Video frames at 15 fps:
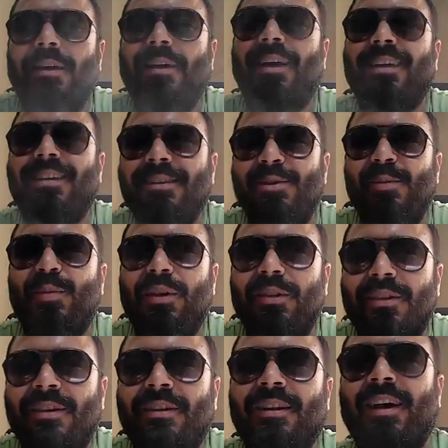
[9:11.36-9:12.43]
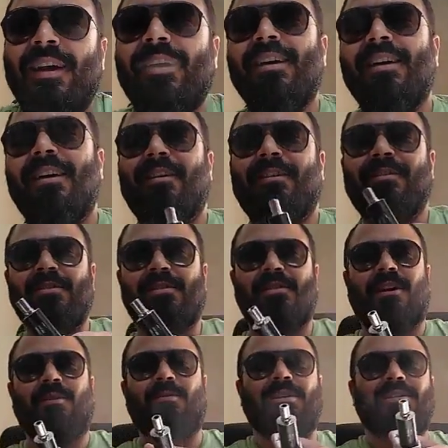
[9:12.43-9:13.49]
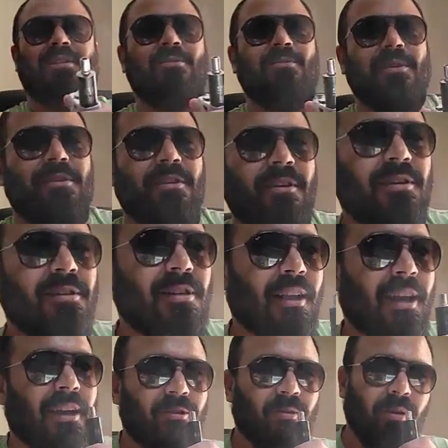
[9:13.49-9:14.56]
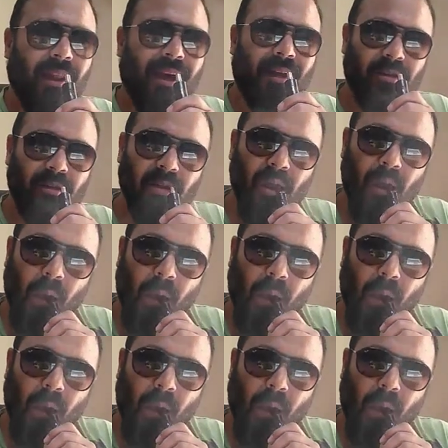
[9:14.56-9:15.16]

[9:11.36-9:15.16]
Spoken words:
I disappeared, didn't I? Yeah, I'll do it sideways this way so you can see the actual clouds.